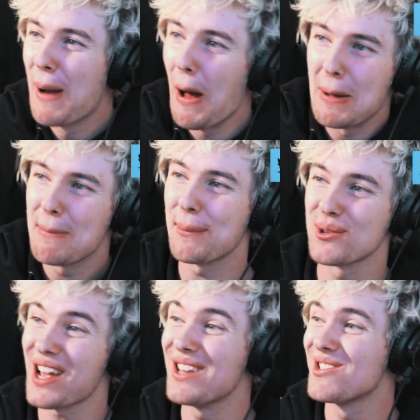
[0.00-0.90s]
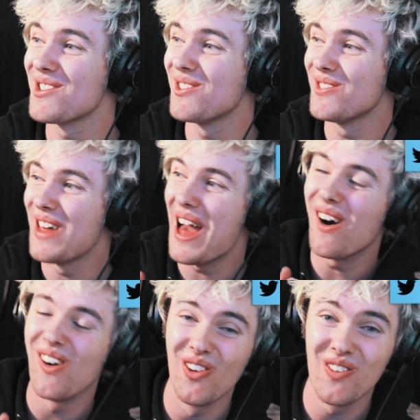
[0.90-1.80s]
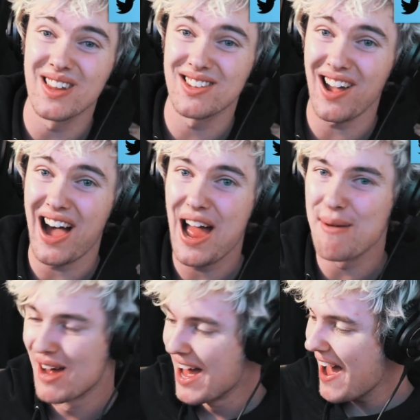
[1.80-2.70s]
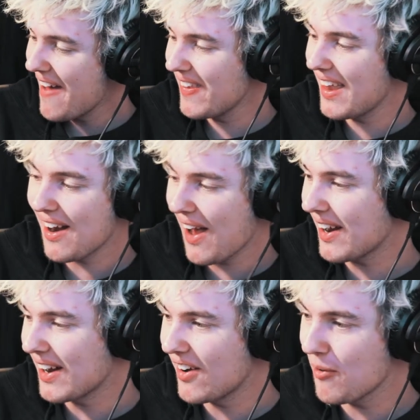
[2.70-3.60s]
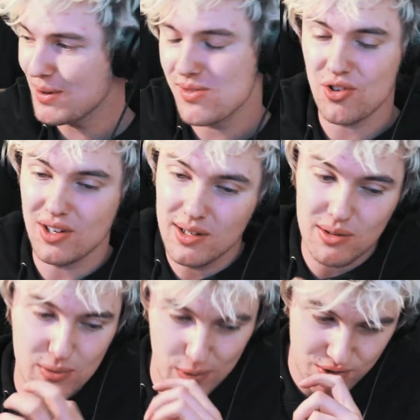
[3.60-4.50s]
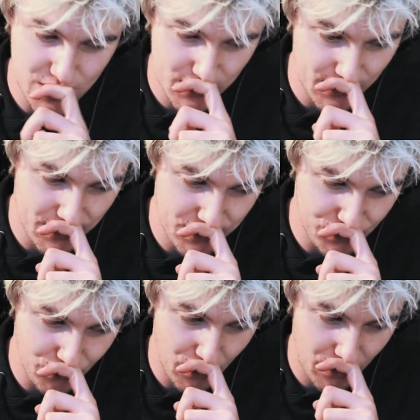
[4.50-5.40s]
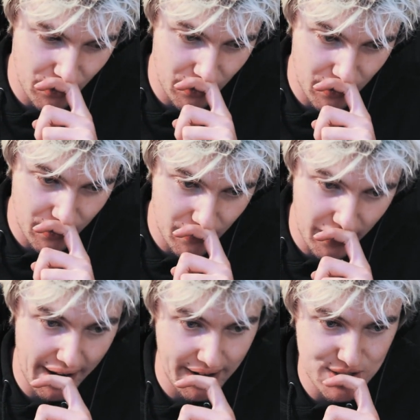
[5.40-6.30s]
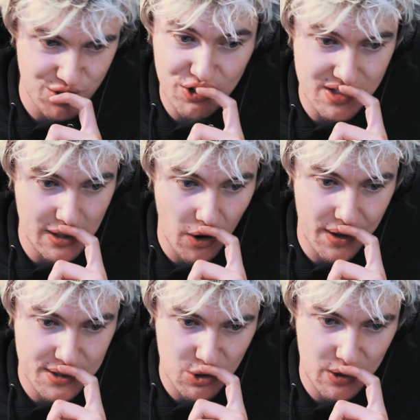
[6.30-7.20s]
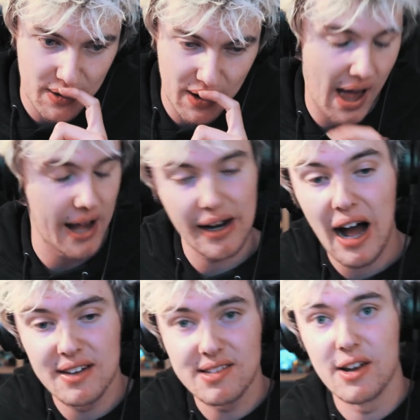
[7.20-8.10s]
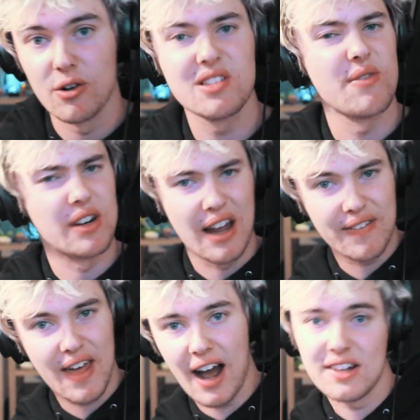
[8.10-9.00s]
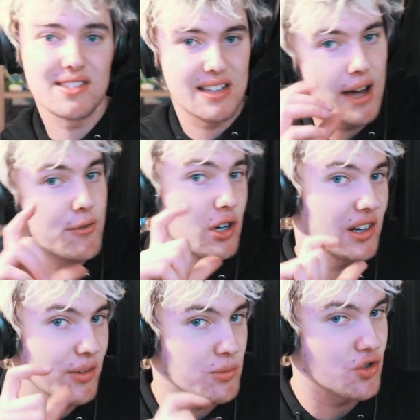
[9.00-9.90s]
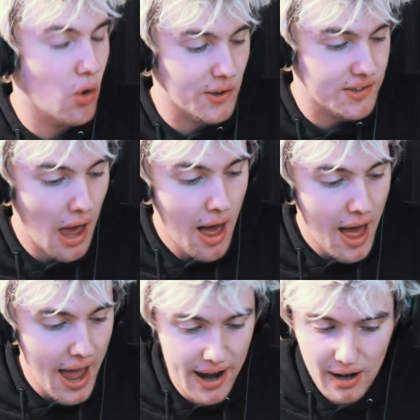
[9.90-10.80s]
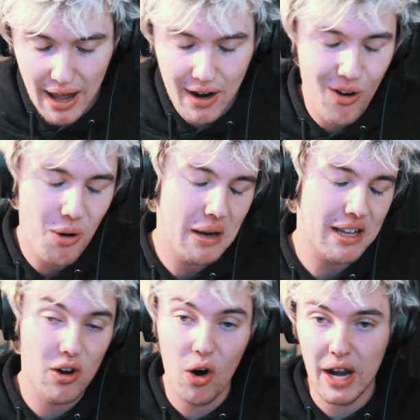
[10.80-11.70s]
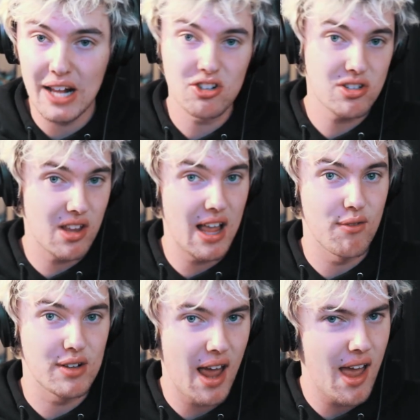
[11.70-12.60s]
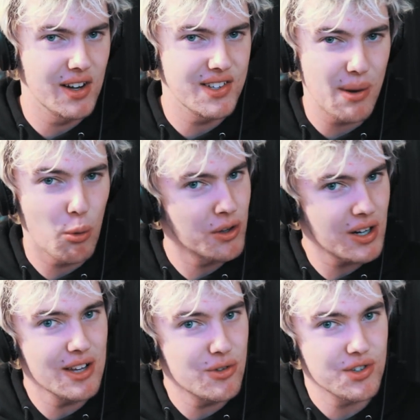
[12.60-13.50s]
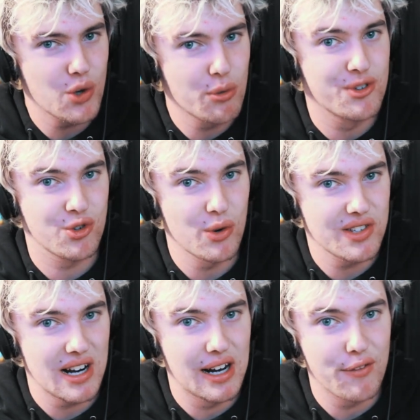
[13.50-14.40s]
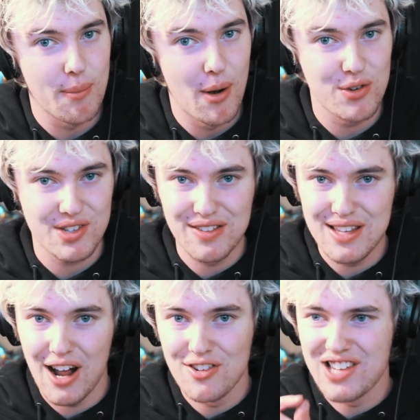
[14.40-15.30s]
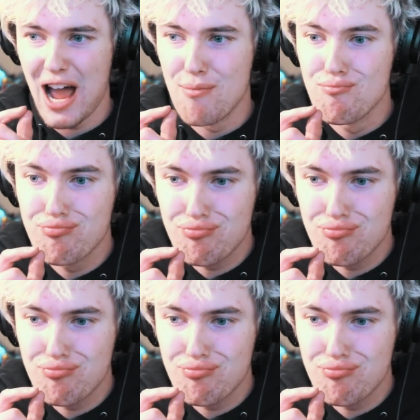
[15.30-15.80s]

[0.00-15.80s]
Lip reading: Blowing bubbles. I used to do that all the time. And I've been drinking with straws for... I just recently got into it, like, last year or something like that. I just love drinking from straws. And, like, oh my god. Like, just the other day, I was like, what did I used to do with straws that I love the most? And then I was like...